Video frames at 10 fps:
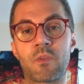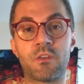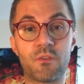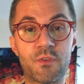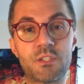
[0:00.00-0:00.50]

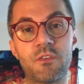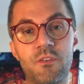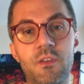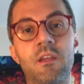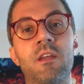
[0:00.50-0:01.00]

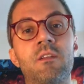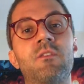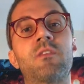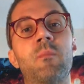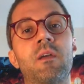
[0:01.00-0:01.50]
deficiency in
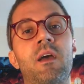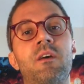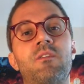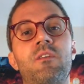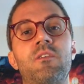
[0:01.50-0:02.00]
stomach
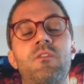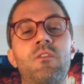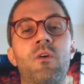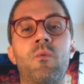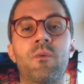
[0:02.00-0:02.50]
acid, and
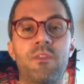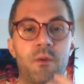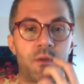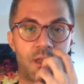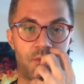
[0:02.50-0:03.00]
so what they
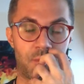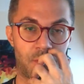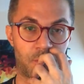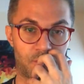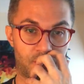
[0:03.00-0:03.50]
were giving me
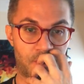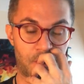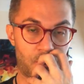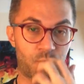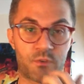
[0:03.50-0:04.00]
was
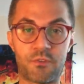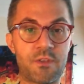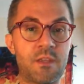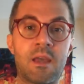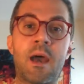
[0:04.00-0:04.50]

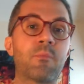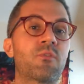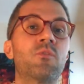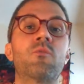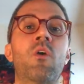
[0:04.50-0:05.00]
the
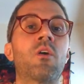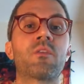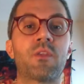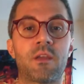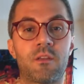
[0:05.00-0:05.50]
absolute wrong
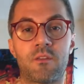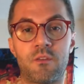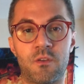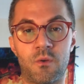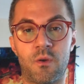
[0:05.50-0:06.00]
thing to
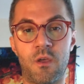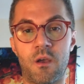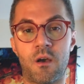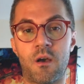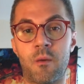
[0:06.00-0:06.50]
do.
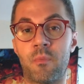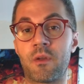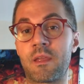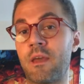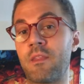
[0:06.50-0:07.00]

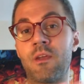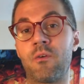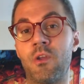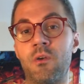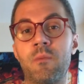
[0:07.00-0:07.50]
But again, they
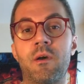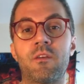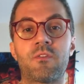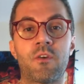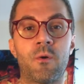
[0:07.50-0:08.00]
don't know any
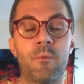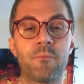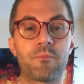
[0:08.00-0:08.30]
better. So